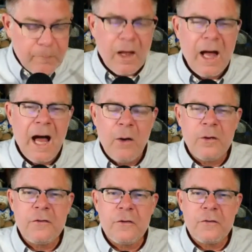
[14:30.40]
How
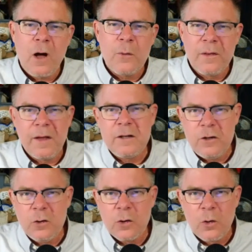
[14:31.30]
does this all relate to
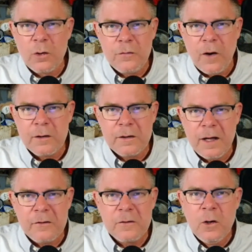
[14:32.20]
Unicorn Fart
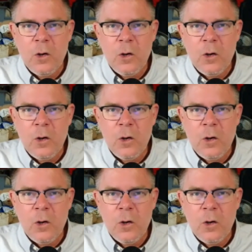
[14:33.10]
Dust?